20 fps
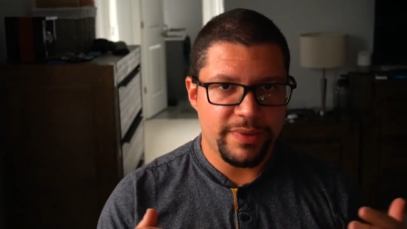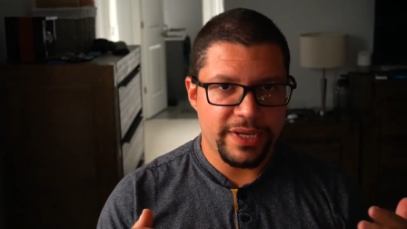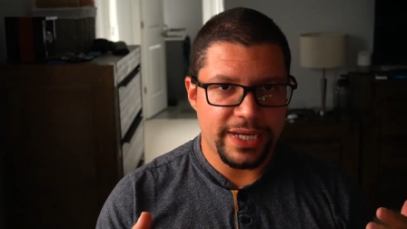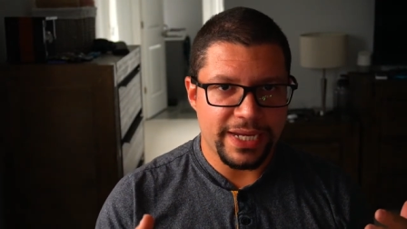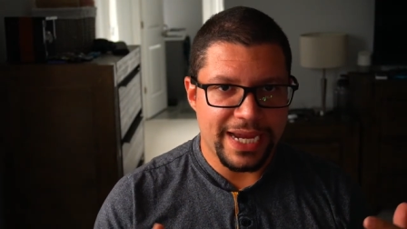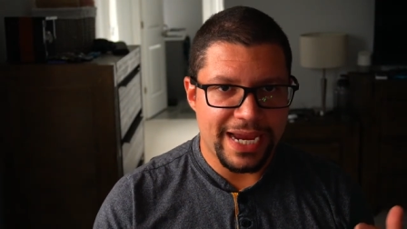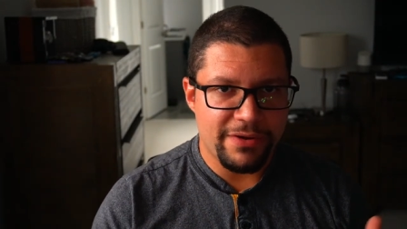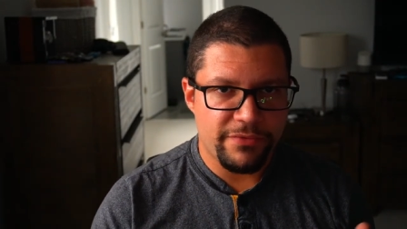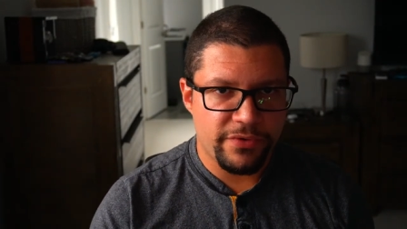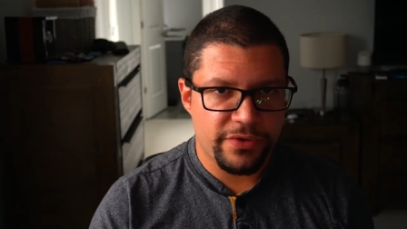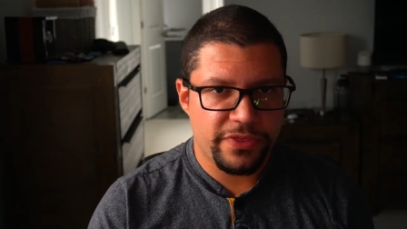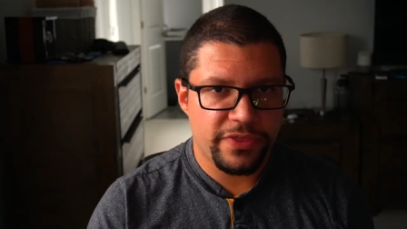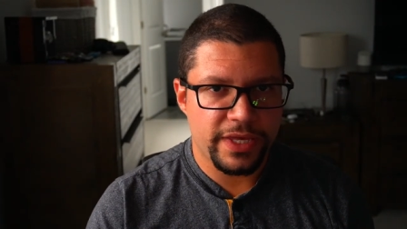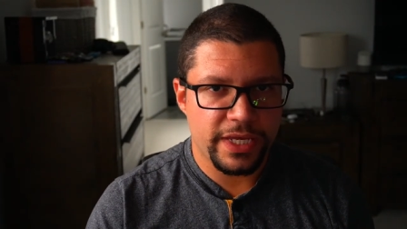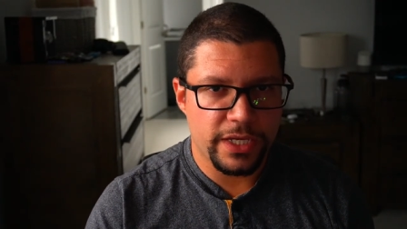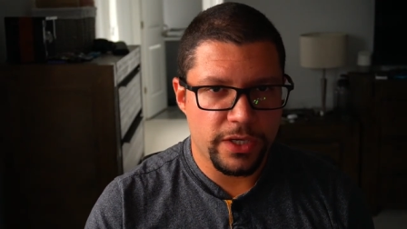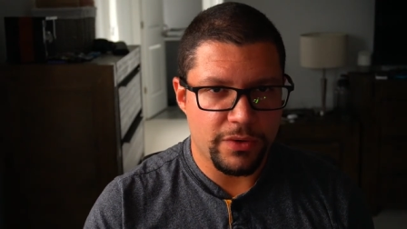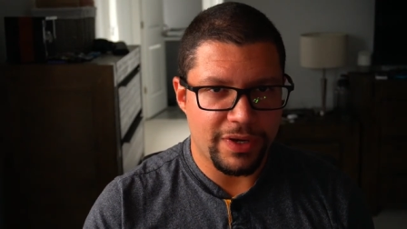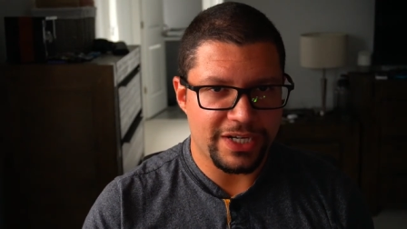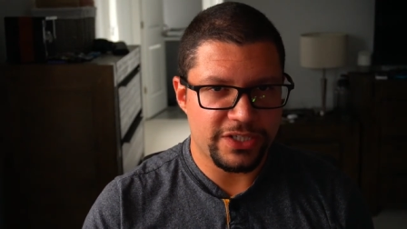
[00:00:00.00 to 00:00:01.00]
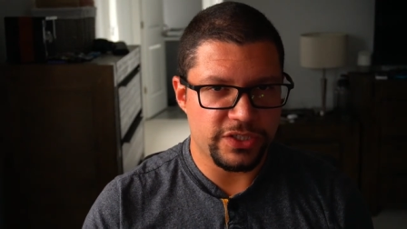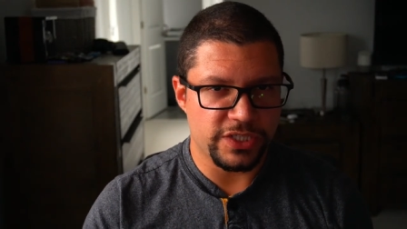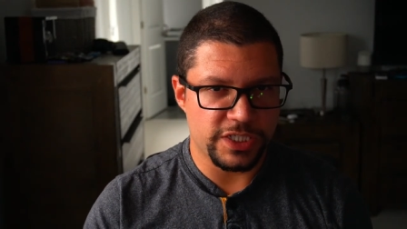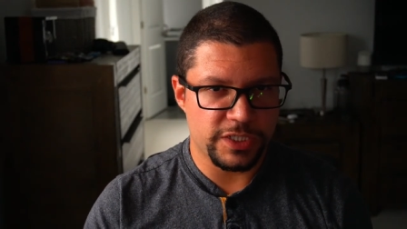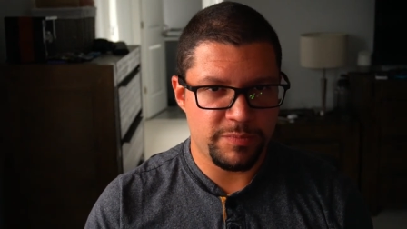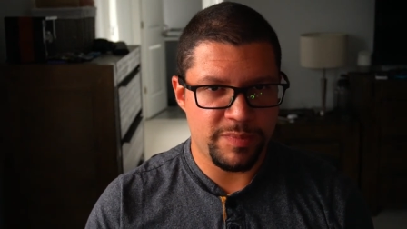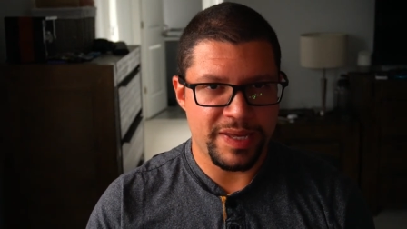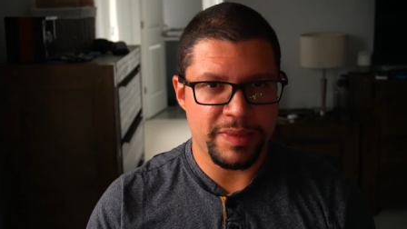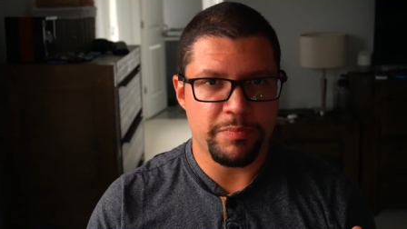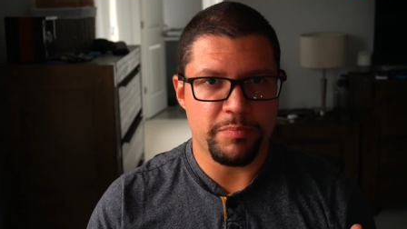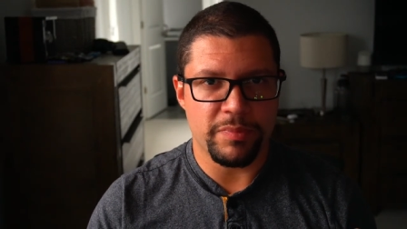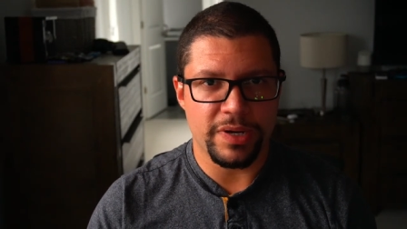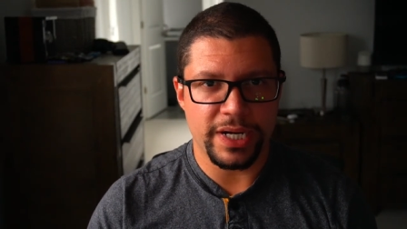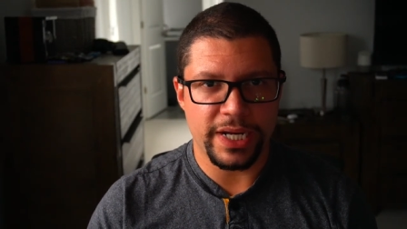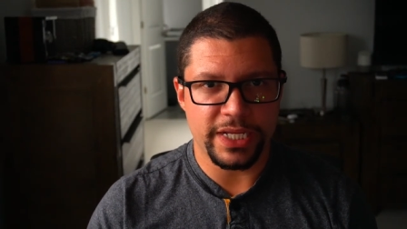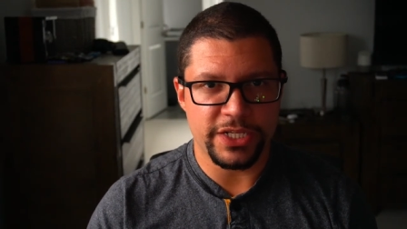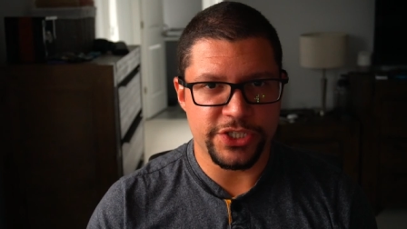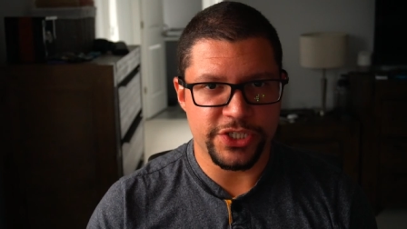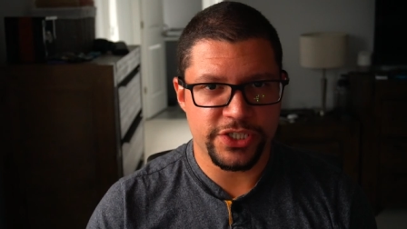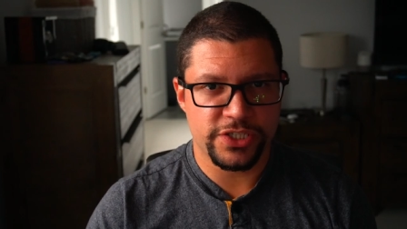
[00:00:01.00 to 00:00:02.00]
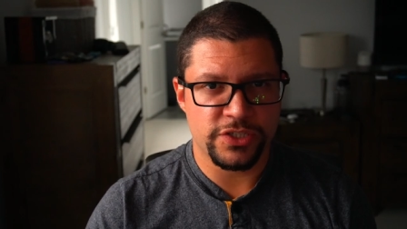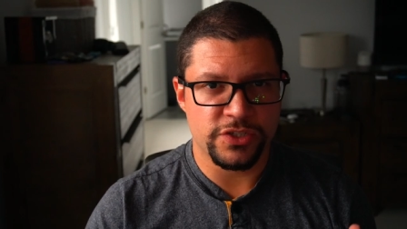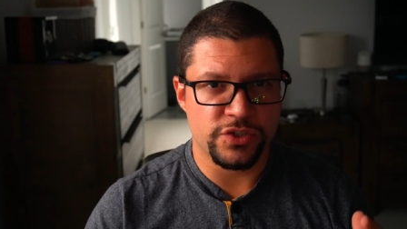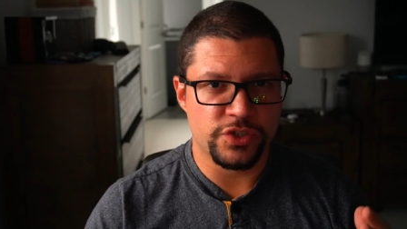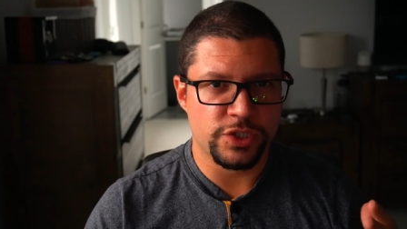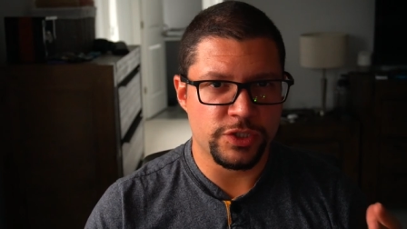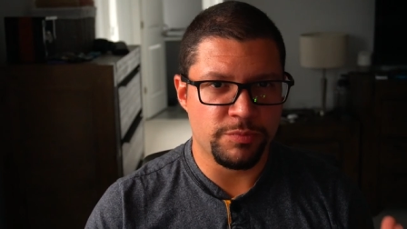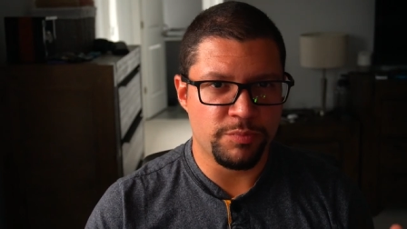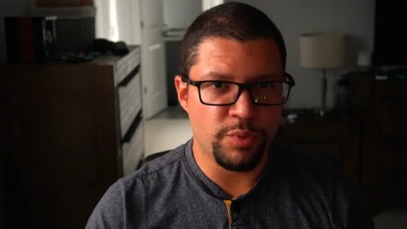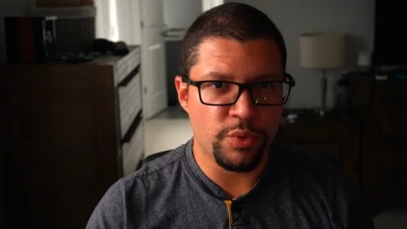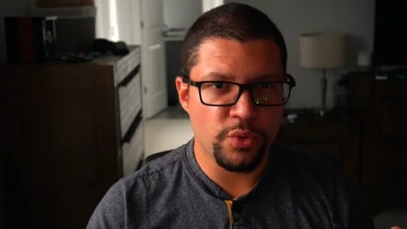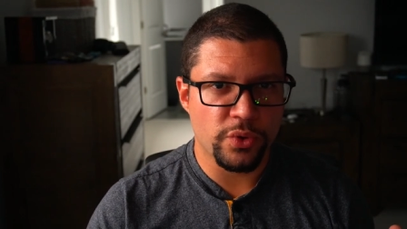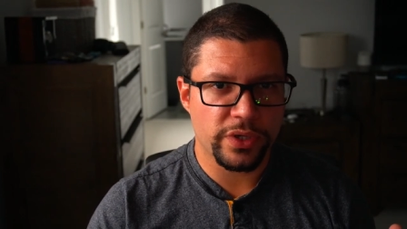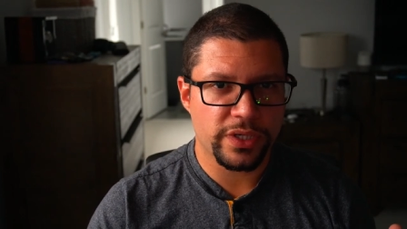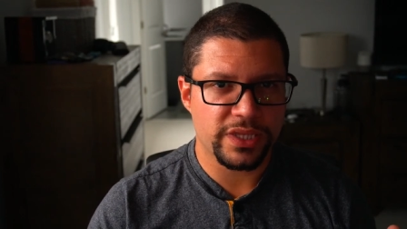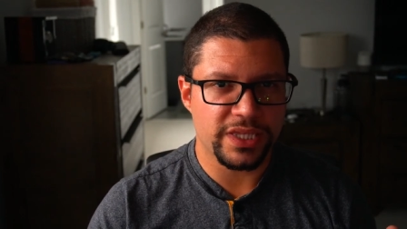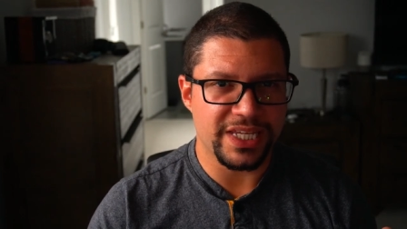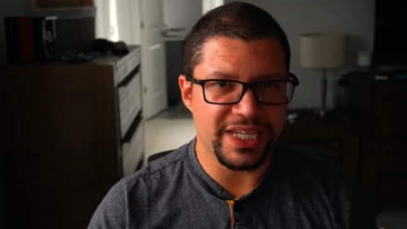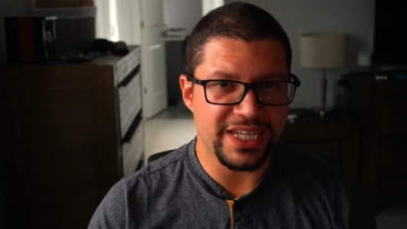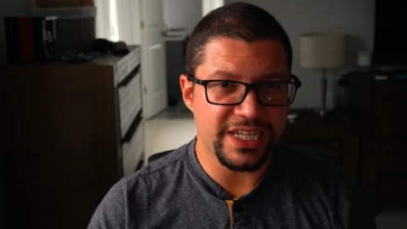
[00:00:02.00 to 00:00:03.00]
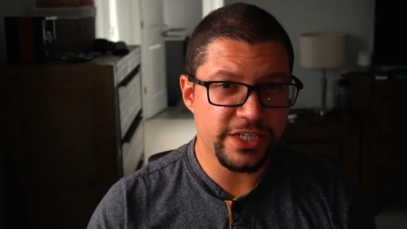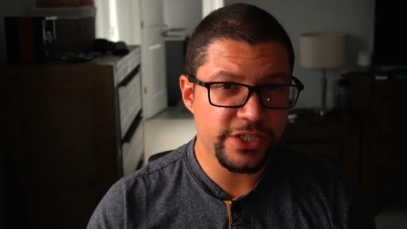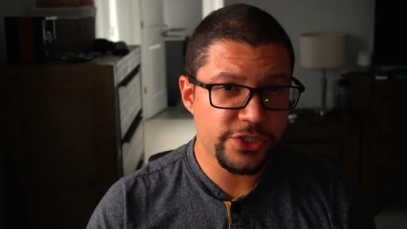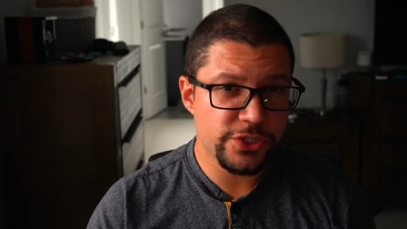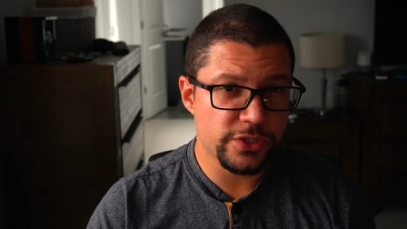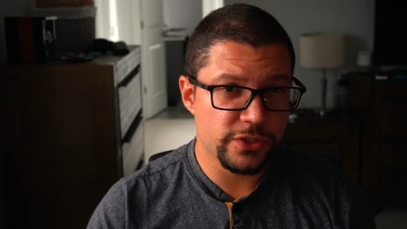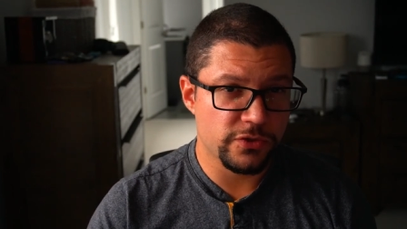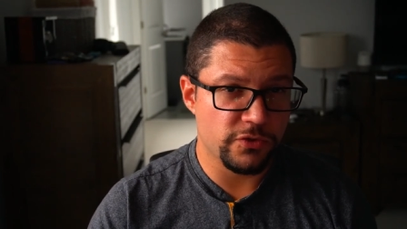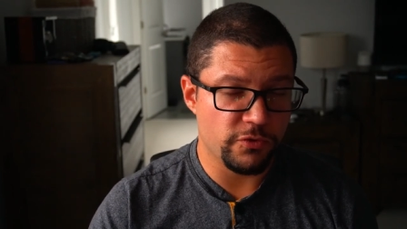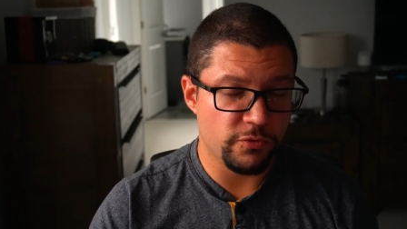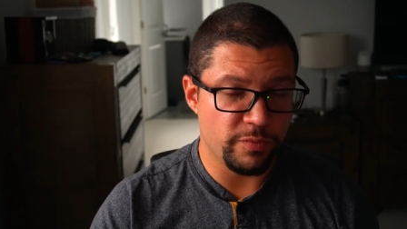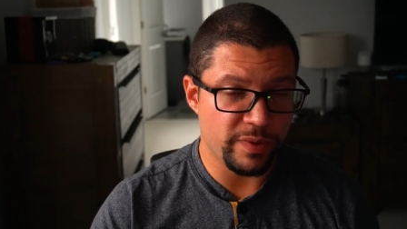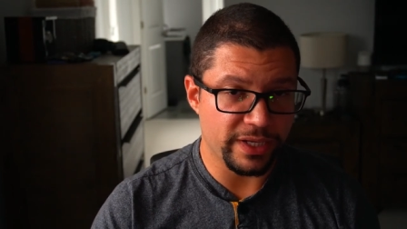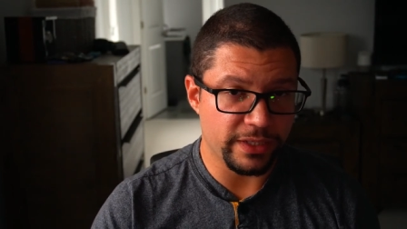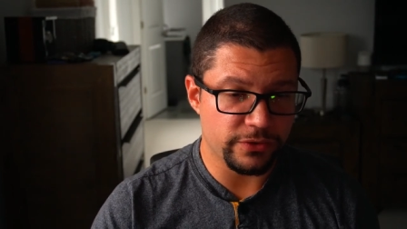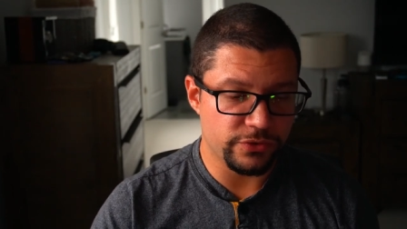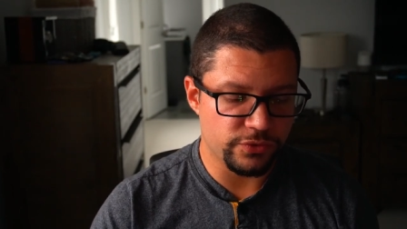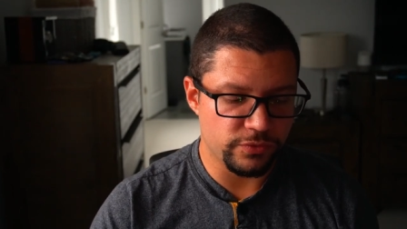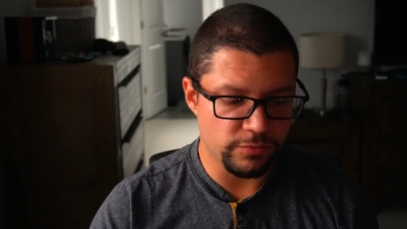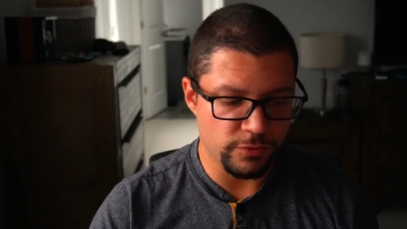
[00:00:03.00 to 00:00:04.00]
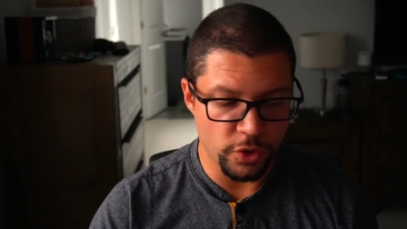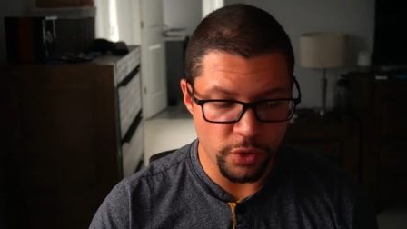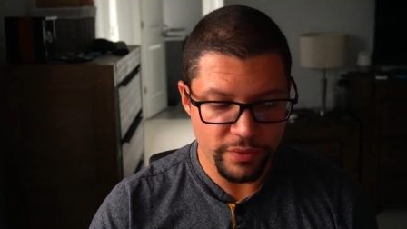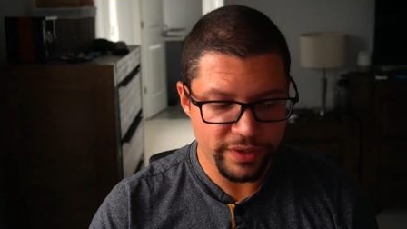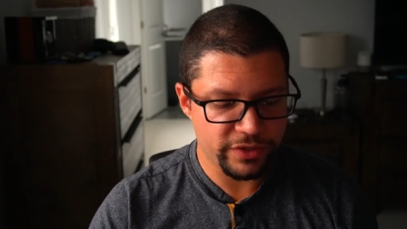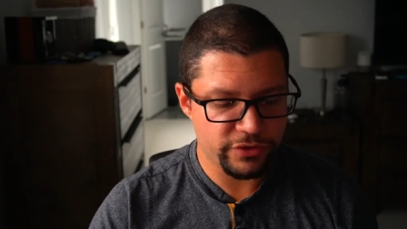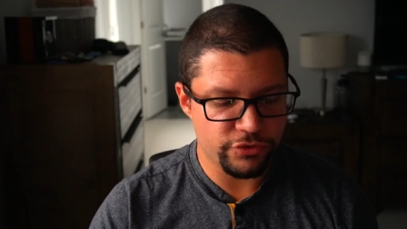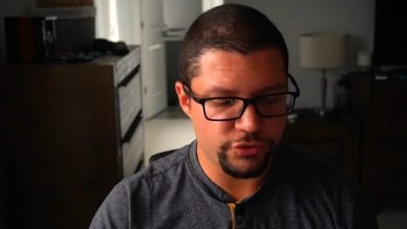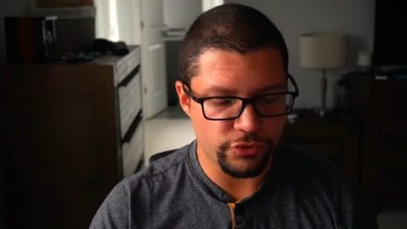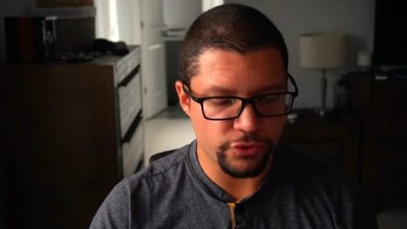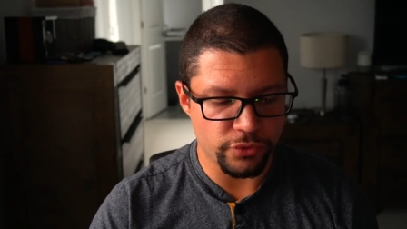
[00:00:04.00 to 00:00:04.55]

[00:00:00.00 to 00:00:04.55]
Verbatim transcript: everything you actually spent money just to support the issues you've been going through